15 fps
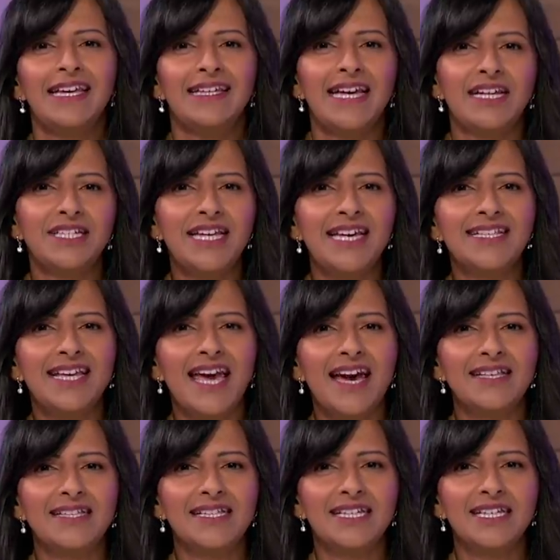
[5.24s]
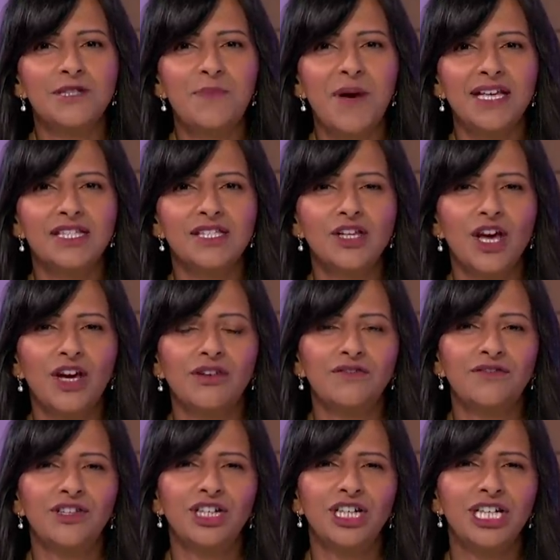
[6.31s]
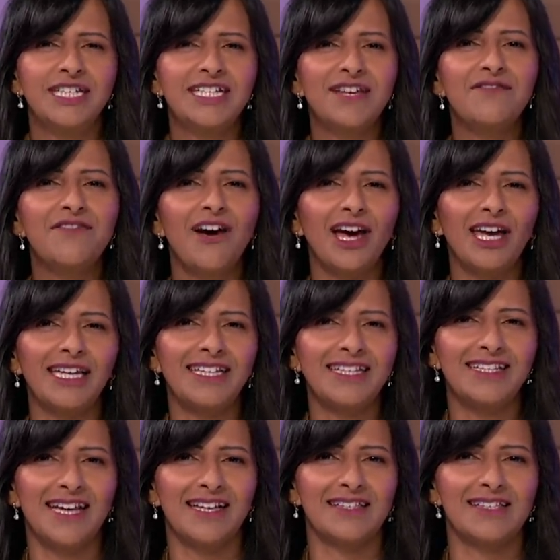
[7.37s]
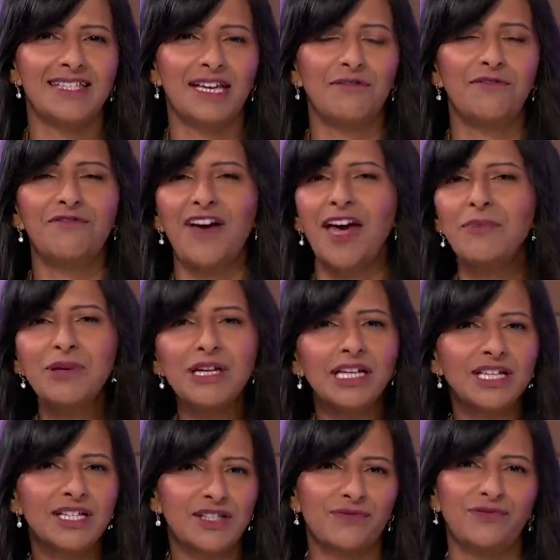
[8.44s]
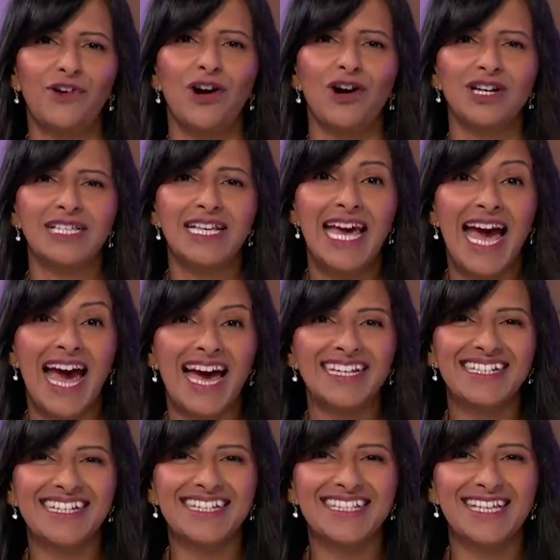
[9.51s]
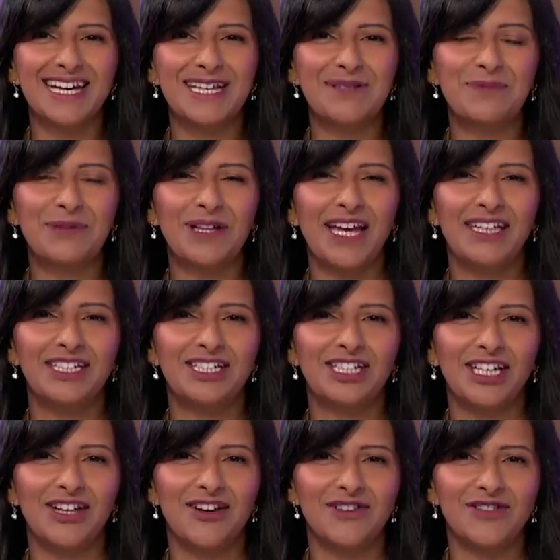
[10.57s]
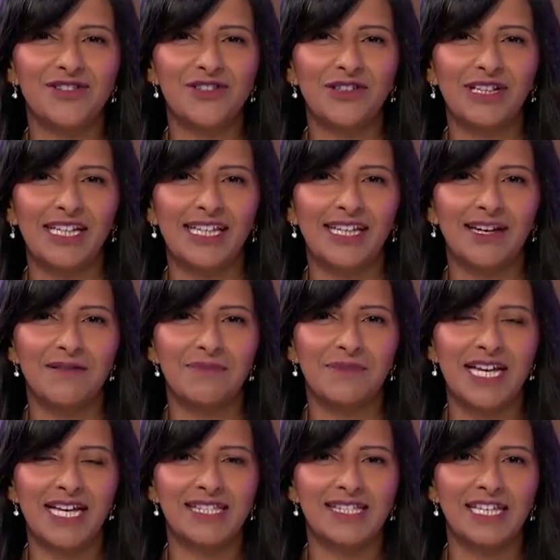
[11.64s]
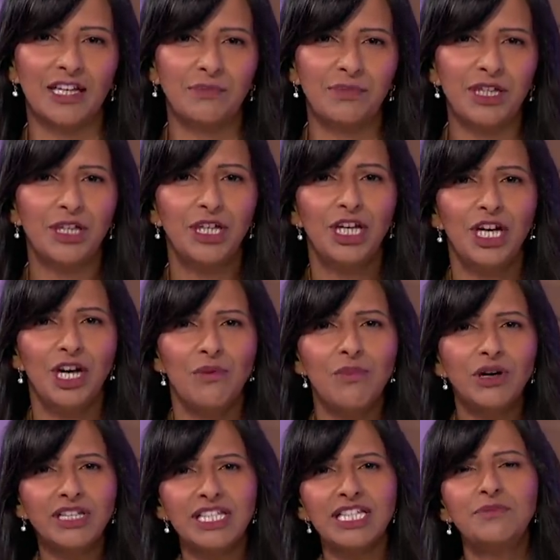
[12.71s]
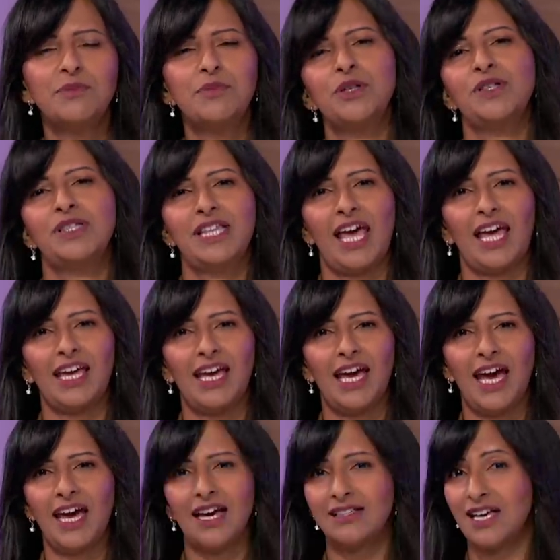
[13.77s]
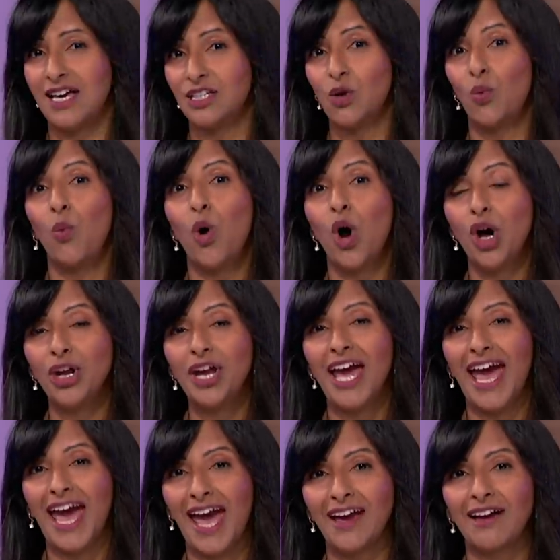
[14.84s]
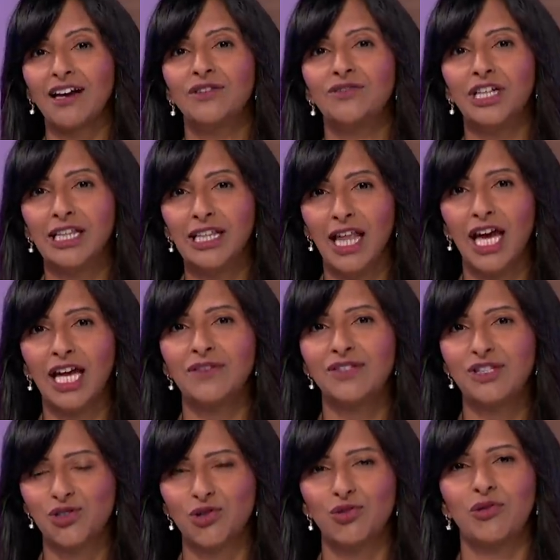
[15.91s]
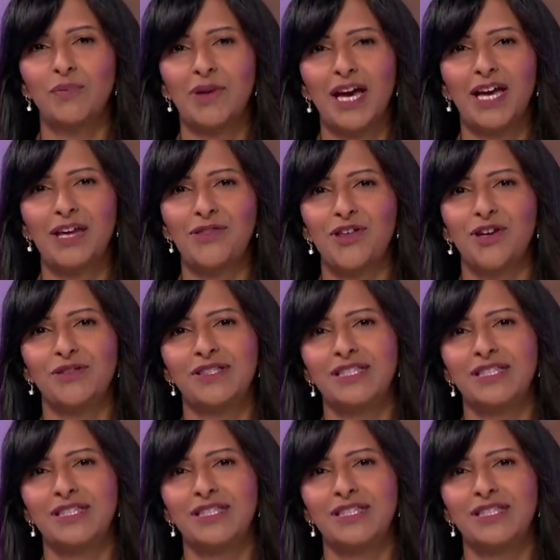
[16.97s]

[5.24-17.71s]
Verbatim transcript: Now, today's guest is best known for her divine dancing, fabulous frocks and excitable energy on Strictly Come Dancing. But Motsi Mabuse has had one heck of a life story behind those